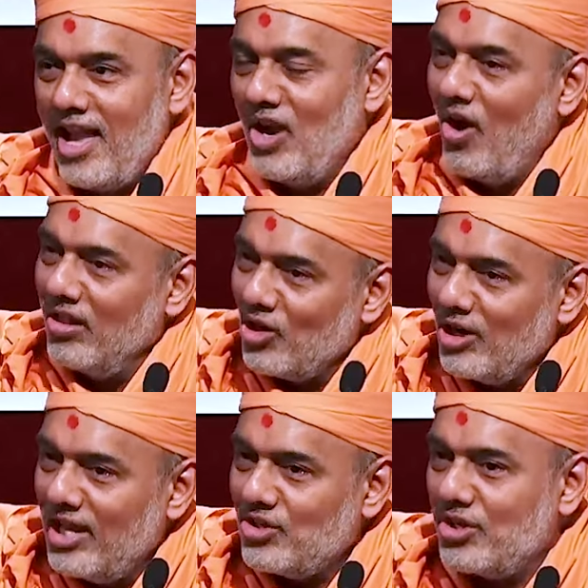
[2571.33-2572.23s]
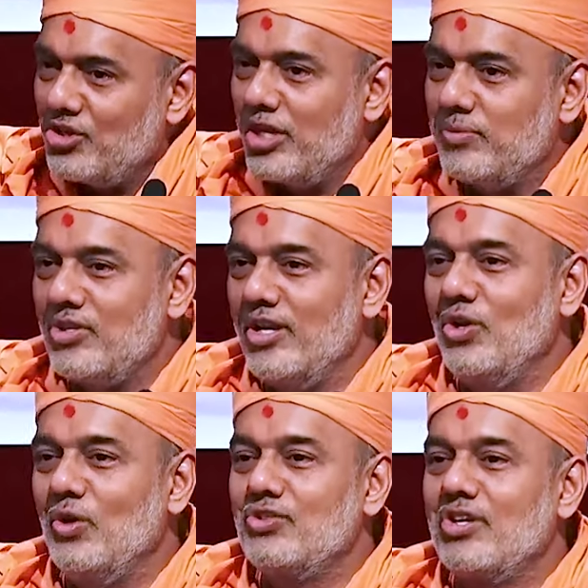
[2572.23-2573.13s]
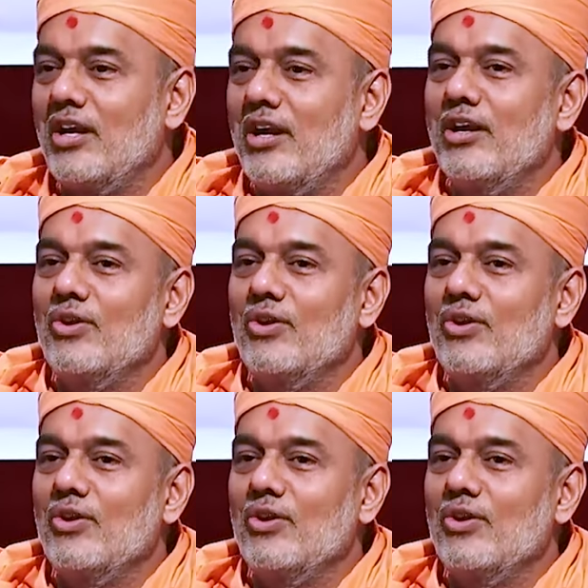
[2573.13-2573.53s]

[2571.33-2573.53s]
and all the relationships that you have started